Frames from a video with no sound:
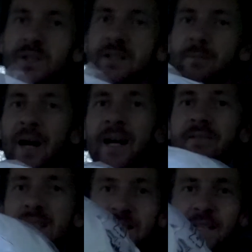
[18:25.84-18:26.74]
and some
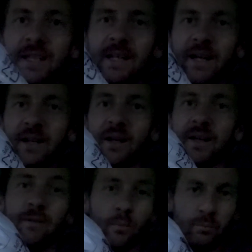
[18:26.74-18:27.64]
high-vis and
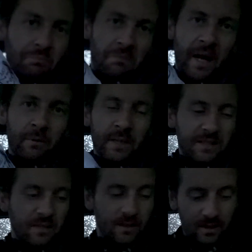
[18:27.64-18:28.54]
a
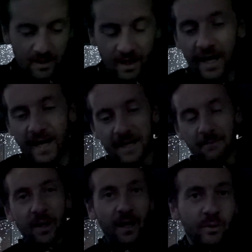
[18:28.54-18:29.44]
helmet.
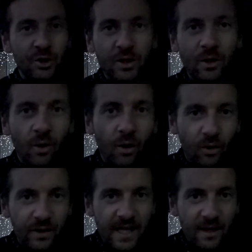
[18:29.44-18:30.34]
I'm shooting
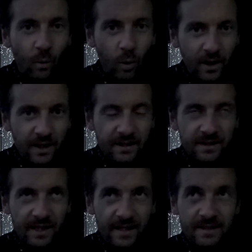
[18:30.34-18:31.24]
on a work
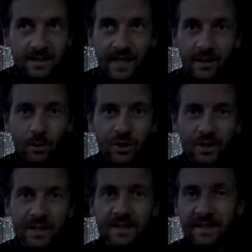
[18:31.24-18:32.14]
site today. We're
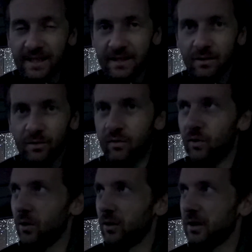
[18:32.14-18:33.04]
shooting a dig
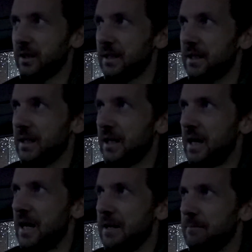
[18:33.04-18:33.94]
for
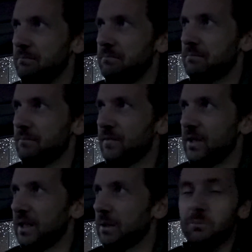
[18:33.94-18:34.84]

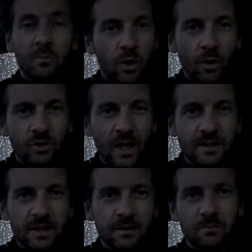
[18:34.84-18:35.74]
the
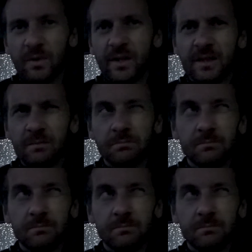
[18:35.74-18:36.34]
contractor. The